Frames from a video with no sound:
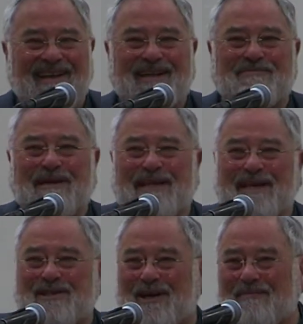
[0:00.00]
It's my
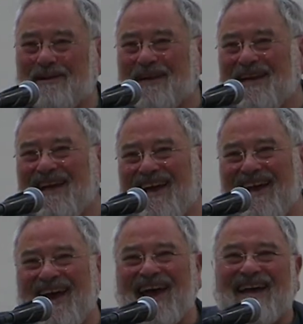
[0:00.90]
day job.
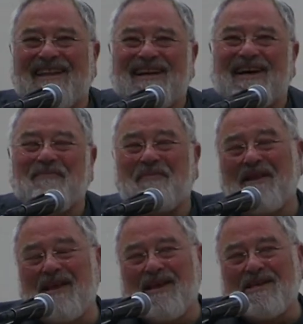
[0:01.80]
And
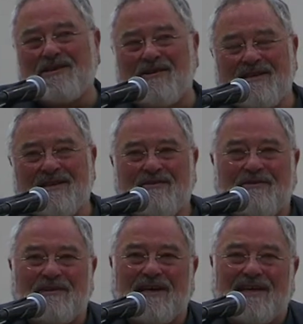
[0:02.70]
so I said,
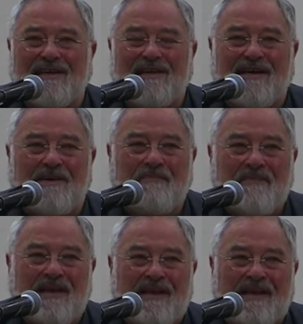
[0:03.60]
okay.
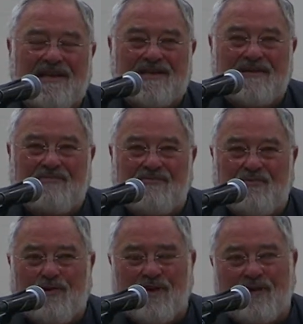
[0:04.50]
She
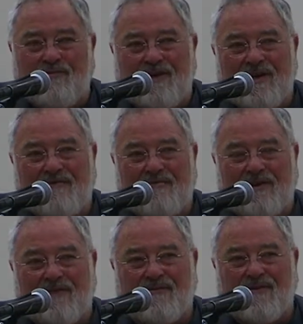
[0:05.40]
pointed out we have a
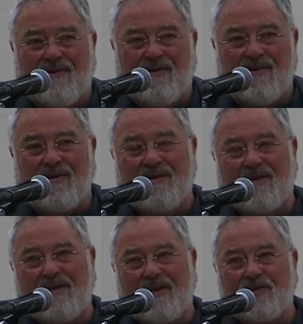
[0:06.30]
metaphor that
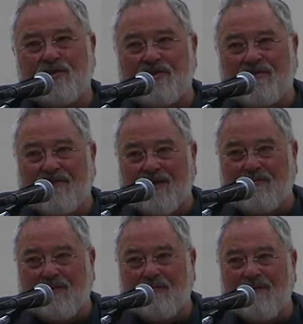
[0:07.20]
the nation is a
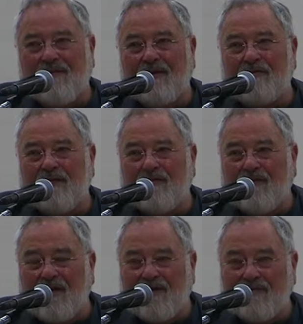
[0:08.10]
family. We have founding
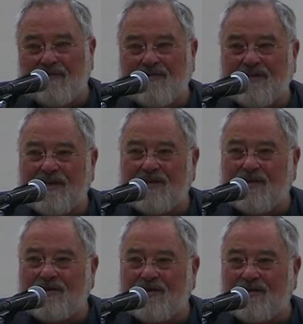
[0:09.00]
fathers, we send our
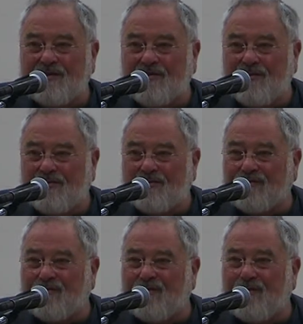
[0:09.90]
sons and daughters
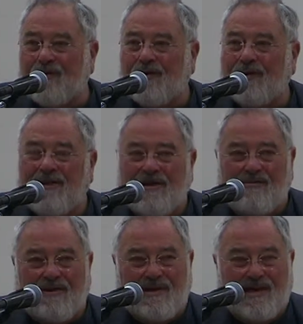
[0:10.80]
to war,
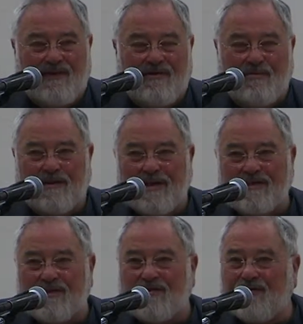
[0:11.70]
we have homeland
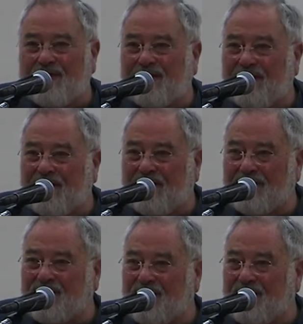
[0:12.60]
security, and
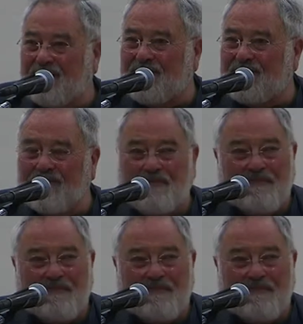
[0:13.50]
so on and so on.